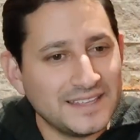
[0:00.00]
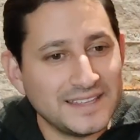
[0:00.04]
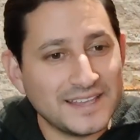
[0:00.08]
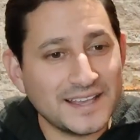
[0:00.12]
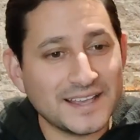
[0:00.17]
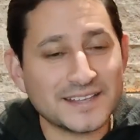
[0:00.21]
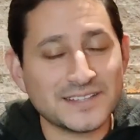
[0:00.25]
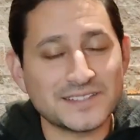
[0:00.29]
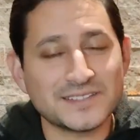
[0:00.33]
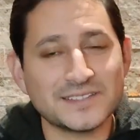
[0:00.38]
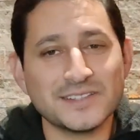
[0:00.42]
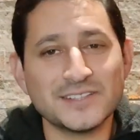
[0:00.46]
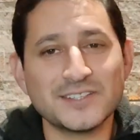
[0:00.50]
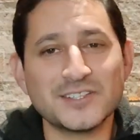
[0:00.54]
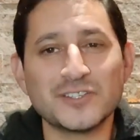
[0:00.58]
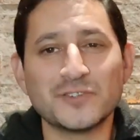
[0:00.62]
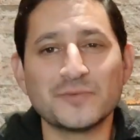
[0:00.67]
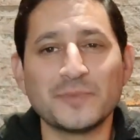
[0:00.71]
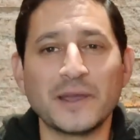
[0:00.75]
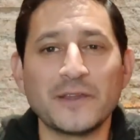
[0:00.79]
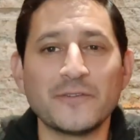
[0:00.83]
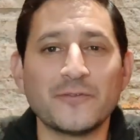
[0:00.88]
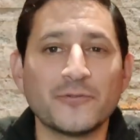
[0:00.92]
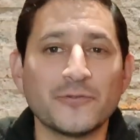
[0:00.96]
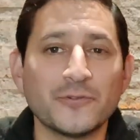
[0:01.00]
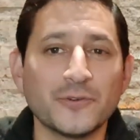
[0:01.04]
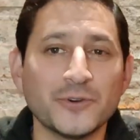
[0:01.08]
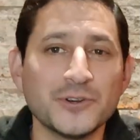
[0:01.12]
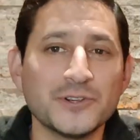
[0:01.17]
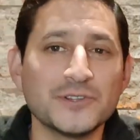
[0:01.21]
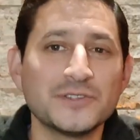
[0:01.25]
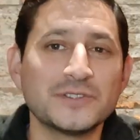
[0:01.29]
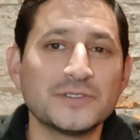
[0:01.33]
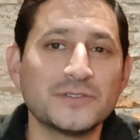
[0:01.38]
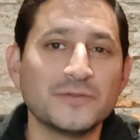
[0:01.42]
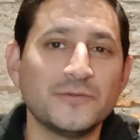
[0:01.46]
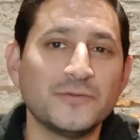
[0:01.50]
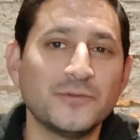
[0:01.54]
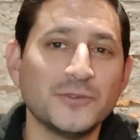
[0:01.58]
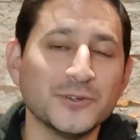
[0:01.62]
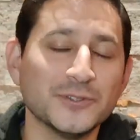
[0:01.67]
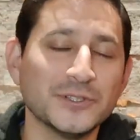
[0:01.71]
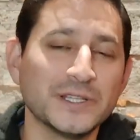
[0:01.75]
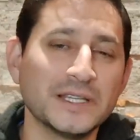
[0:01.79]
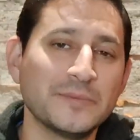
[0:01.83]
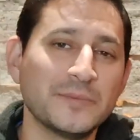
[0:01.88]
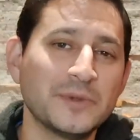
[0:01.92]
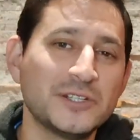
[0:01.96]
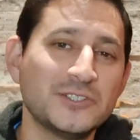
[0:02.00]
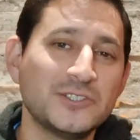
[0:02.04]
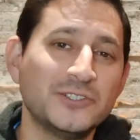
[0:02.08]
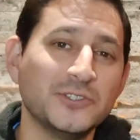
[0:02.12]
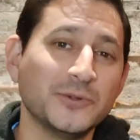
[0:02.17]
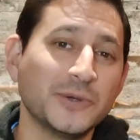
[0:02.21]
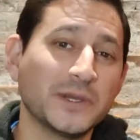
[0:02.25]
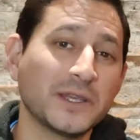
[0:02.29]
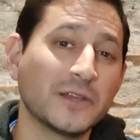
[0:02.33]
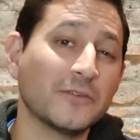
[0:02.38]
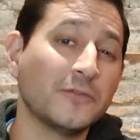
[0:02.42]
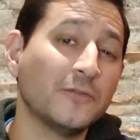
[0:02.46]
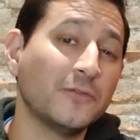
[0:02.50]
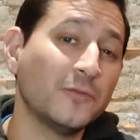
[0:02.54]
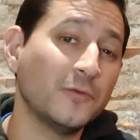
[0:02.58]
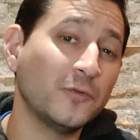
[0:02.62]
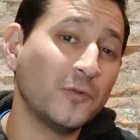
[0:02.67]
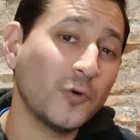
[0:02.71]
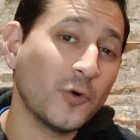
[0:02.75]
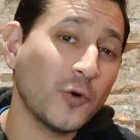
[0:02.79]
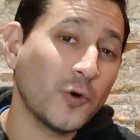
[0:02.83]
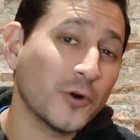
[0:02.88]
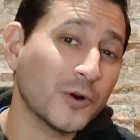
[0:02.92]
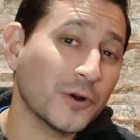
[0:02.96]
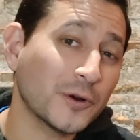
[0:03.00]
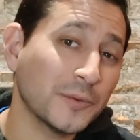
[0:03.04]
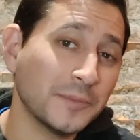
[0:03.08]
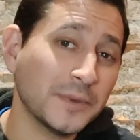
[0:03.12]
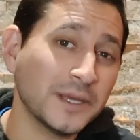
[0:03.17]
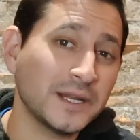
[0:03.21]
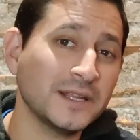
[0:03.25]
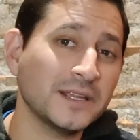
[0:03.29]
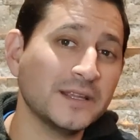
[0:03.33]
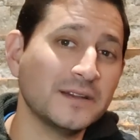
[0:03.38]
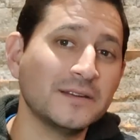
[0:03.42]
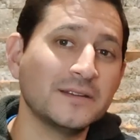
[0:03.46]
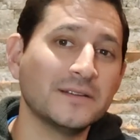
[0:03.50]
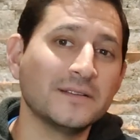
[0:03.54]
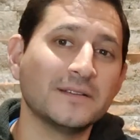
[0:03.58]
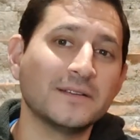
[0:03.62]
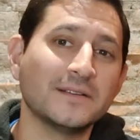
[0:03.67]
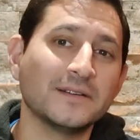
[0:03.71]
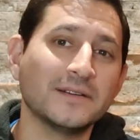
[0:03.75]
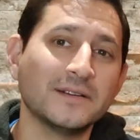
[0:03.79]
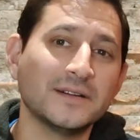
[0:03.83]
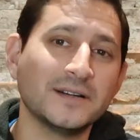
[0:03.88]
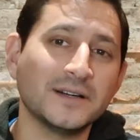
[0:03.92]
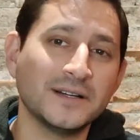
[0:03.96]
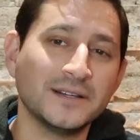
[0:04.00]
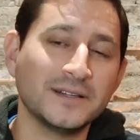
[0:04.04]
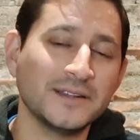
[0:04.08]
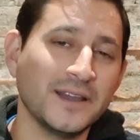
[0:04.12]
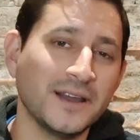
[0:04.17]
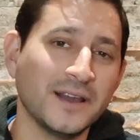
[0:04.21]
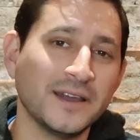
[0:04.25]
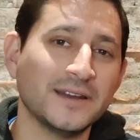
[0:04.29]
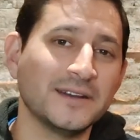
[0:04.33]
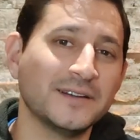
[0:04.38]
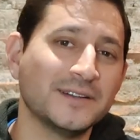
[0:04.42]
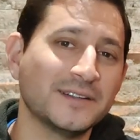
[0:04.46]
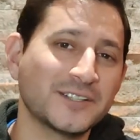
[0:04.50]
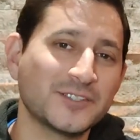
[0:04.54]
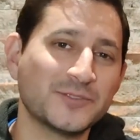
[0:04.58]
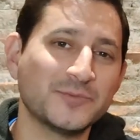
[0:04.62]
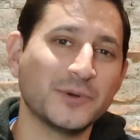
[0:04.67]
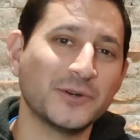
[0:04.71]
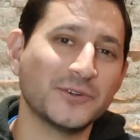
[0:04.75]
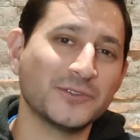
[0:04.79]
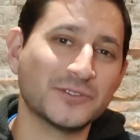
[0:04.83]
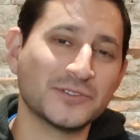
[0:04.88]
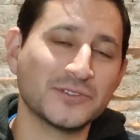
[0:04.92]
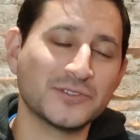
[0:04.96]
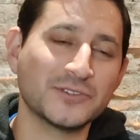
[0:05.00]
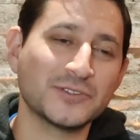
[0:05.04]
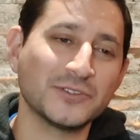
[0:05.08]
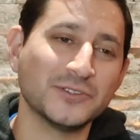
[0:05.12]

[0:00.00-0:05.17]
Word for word: Yes, this is my first full image doing four minute unguided exposure.